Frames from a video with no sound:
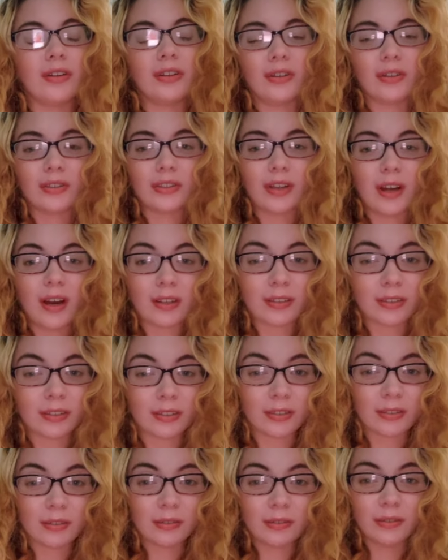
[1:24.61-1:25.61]
your
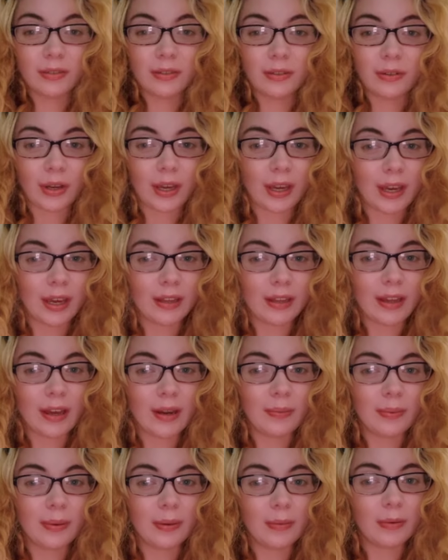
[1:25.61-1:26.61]
doctor. Okay, a
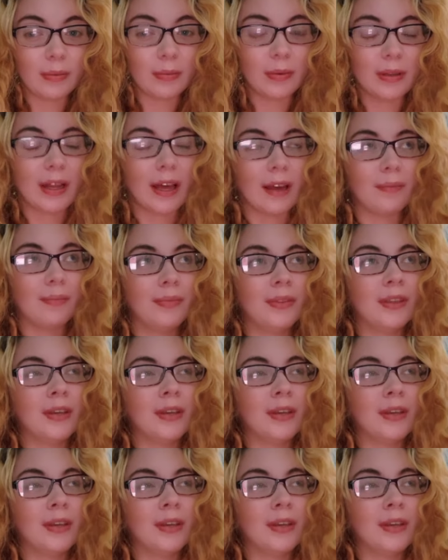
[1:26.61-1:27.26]
lot of people be like,